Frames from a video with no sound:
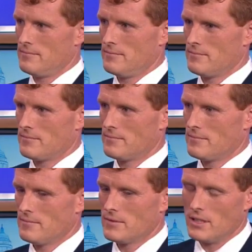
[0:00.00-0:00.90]
One minute.
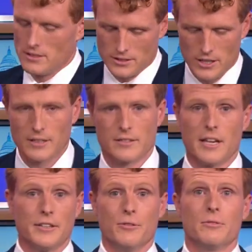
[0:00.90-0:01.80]
John,
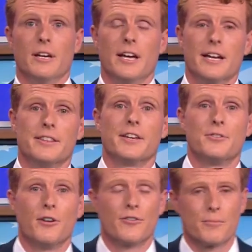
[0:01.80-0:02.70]
thank you. And
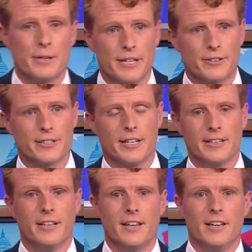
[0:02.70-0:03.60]
thank you all for being here
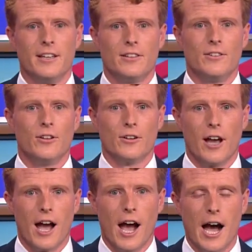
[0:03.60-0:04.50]
tonight. Look,
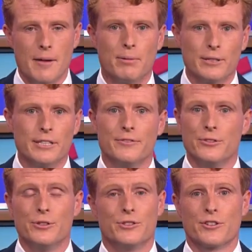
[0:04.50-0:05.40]
I believe
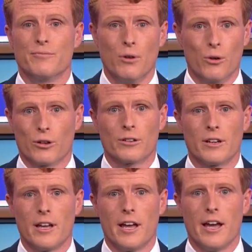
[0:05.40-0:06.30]
you deserve more
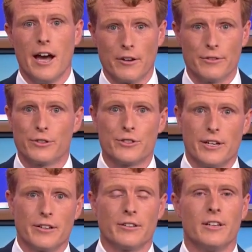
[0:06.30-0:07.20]
out of your
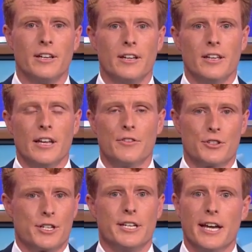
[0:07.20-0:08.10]
senator. If
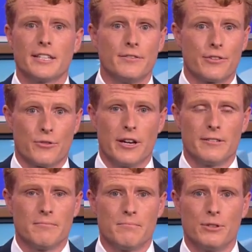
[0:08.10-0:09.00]
there's a connective
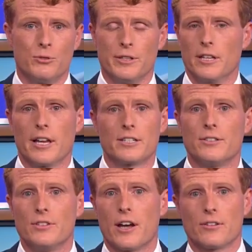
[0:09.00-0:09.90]
thread between the
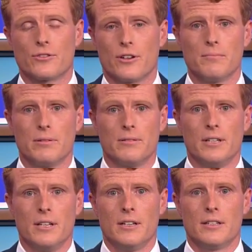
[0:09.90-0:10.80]
election of Donald Trump,
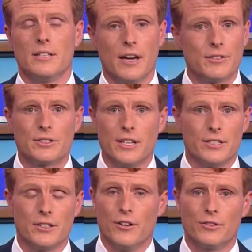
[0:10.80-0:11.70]
the
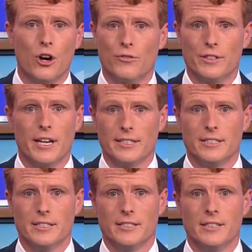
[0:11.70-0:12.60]
devastation of COVID
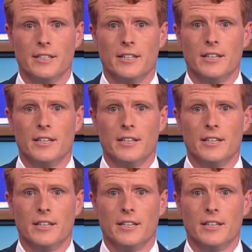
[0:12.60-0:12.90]
19,